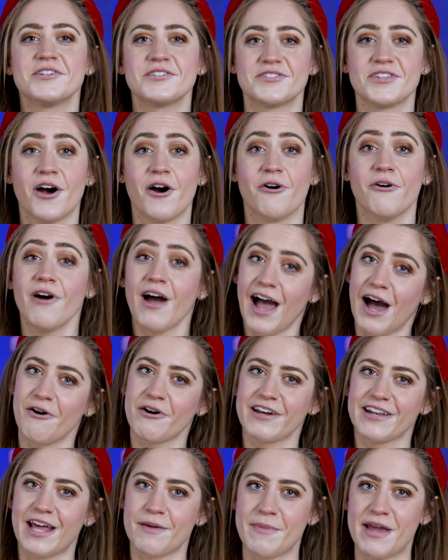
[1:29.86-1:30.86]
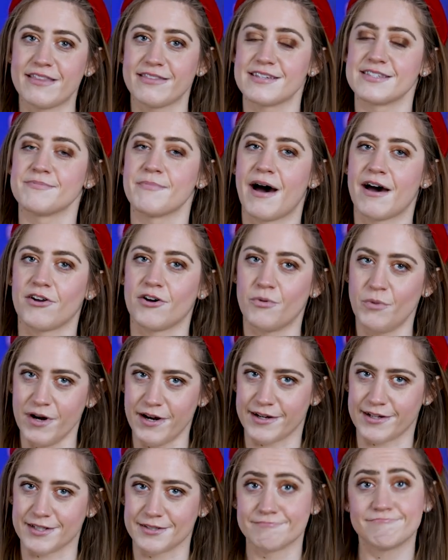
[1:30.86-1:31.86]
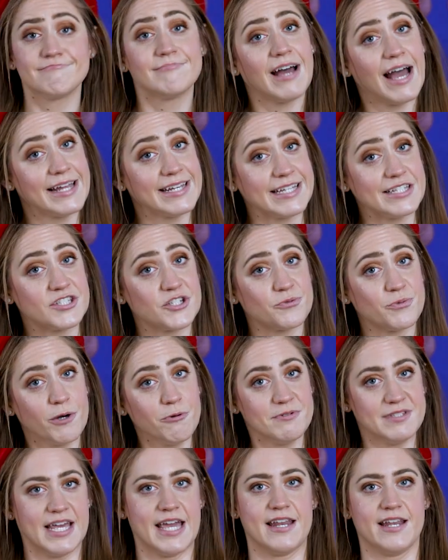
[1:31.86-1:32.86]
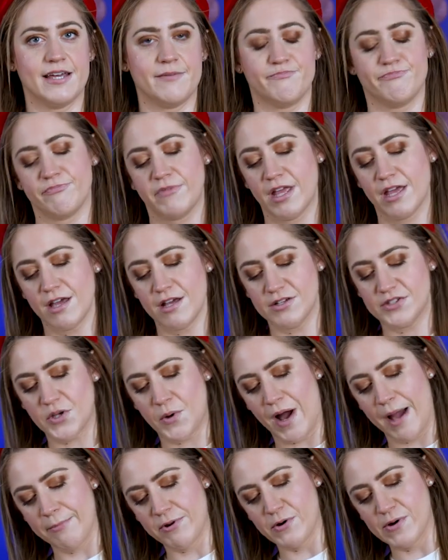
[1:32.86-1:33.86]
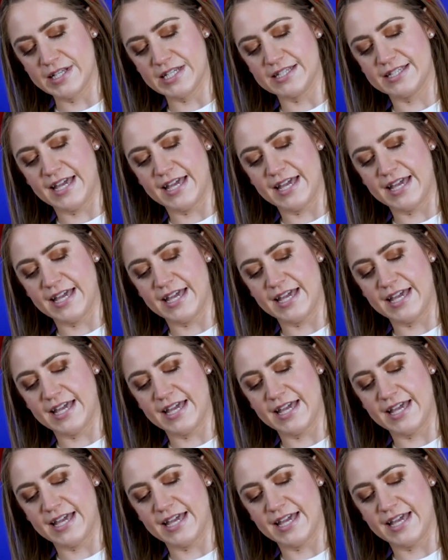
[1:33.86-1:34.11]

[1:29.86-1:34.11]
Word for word: So, how can I make this model work? I need to rotate it. So, I'm going to